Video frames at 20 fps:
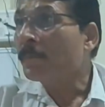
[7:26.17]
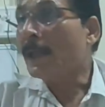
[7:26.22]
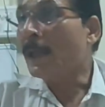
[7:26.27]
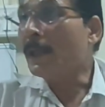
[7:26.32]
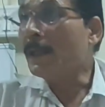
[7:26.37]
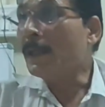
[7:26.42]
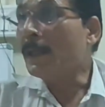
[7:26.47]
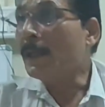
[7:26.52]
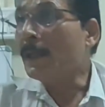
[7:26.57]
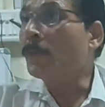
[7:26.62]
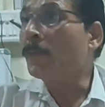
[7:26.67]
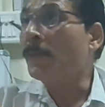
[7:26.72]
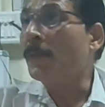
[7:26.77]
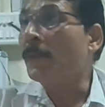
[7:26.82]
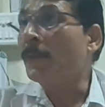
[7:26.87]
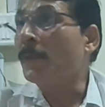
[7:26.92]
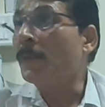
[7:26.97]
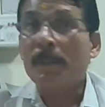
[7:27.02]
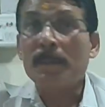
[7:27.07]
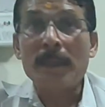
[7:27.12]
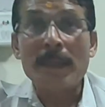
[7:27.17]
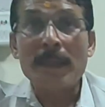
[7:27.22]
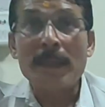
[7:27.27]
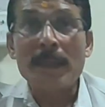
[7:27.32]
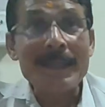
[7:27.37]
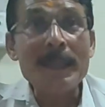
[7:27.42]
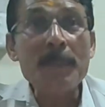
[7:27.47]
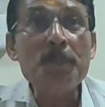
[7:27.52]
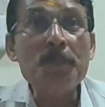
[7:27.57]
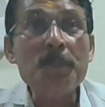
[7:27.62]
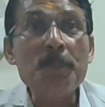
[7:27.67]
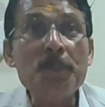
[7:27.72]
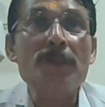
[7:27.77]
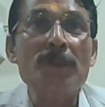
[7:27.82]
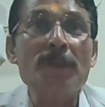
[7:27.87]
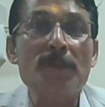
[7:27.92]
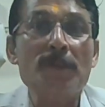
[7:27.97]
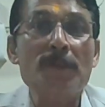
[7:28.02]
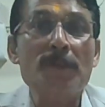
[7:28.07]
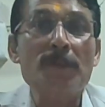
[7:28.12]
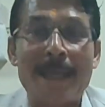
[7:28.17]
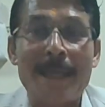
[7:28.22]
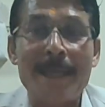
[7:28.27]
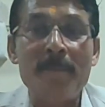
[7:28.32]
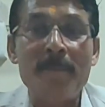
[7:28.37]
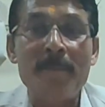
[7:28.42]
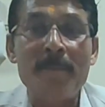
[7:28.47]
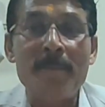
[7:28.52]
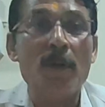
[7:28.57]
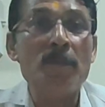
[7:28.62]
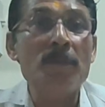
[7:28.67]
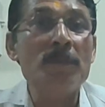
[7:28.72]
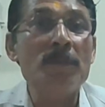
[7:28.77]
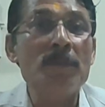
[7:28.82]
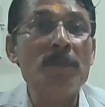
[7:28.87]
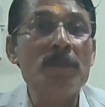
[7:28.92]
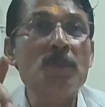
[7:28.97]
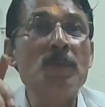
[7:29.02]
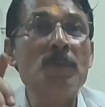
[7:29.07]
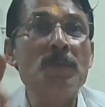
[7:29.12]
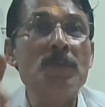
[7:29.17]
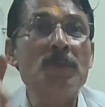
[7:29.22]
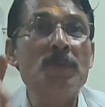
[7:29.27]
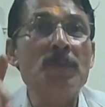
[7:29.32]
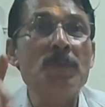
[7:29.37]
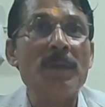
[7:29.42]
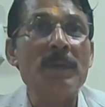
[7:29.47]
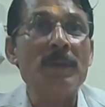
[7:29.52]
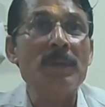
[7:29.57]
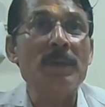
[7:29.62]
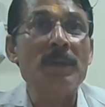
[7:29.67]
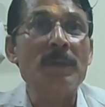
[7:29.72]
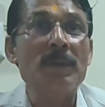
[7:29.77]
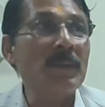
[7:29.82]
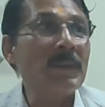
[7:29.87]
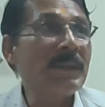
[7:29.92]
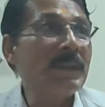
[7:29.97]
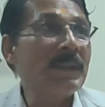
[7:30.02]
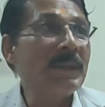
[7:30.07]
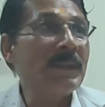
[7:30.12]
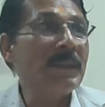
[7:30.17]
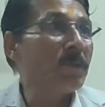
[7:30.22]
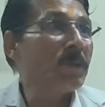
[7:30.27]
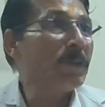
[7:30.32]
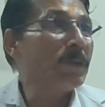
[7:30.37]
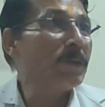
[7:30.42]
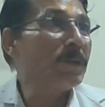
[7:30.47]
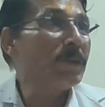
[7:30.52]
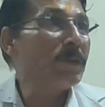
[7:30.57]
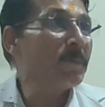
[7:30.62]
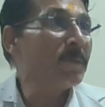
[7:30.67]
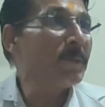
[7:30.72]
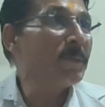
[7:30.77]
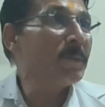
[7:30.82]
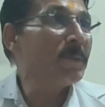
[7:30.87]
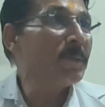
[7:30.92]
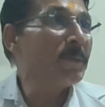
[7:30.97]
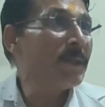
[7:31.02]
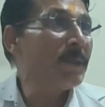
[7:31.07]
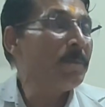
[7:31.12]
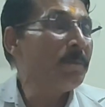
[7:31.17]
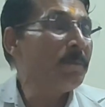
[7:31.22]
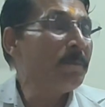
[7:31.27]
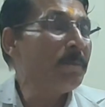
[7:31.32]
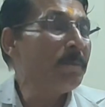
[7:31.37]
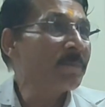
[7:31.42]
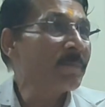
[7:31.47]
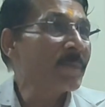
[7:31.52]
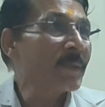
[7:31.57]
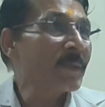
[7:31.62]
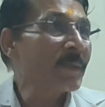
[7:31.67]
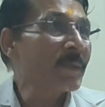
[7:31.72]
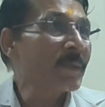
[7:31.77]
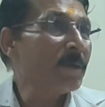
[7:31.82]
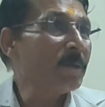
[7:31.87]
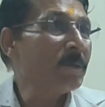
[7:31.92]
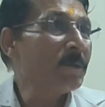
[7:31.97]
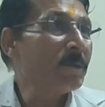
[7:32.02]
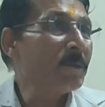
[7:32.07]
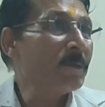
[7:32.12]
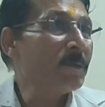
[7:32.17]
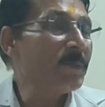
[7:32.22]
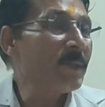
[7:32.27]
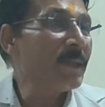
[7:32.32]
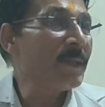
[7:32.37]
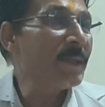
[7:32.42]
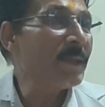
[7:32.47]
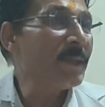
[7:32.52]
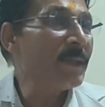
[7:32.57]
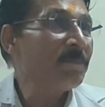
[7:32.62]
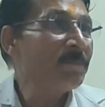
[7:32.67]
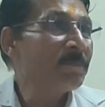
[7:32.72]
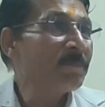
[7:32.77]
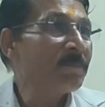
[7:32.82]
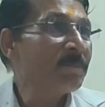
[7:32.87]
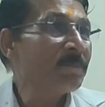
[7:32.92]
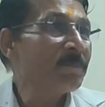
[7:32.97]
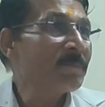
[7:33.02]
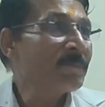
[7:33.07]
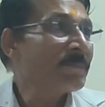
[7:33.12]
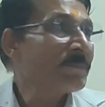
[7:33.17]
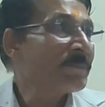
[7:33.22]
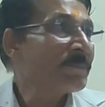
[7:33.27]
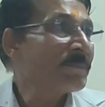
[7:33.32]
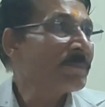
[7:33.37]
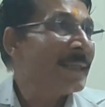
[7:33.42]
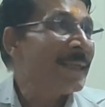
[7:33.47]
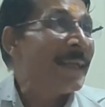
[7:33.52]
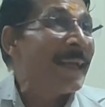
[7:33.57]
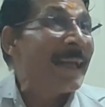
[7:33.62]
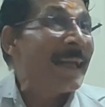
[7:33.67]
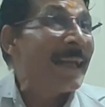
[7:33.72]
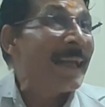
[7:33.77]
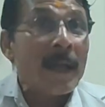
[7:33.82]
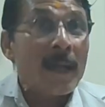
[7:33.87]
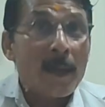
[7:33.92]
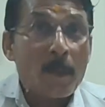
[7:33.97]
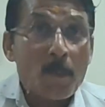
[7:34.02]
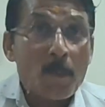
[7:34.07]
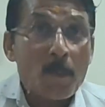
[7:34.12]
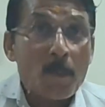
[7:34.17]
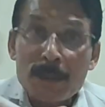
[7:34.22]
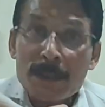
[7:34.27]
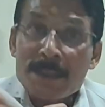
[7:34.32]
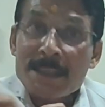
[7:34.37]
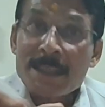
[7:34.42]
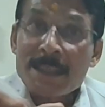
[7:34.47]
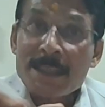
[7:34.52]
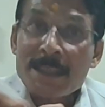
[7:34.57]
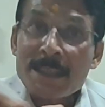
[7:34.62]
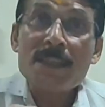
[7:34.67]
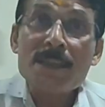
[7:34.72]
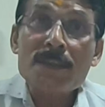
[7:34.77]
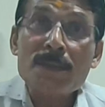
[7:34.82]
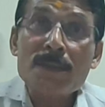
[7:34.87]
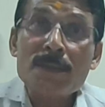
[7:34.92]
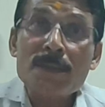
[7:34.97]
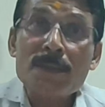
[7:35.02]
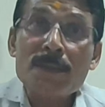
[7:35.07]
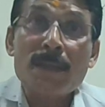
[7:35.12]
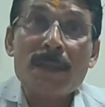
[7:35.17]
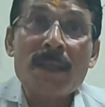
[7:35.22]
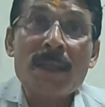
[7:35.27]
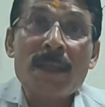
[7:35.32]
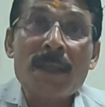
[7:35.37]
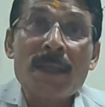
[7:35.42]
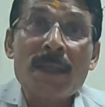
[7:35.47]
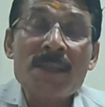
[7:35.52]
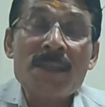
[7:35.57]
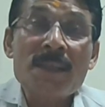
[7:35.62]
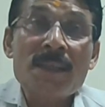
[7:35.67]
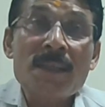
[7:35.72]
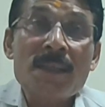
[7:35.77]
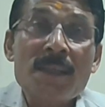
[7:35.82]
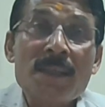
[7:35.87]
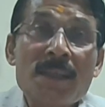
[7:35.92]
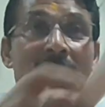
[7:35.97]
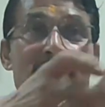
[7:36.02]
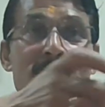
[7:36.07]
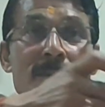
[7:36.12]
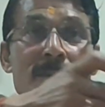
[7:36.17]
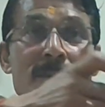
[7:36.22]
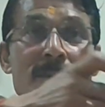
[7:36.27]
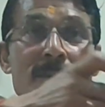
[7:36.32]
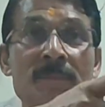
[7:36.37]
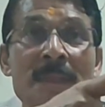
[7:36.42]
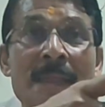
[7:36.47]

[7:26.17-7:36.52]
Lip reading: then you do it. Now at the position of time, how you do the what is the position of the limb? How do you keep the limb? One is adduction, another is flexion.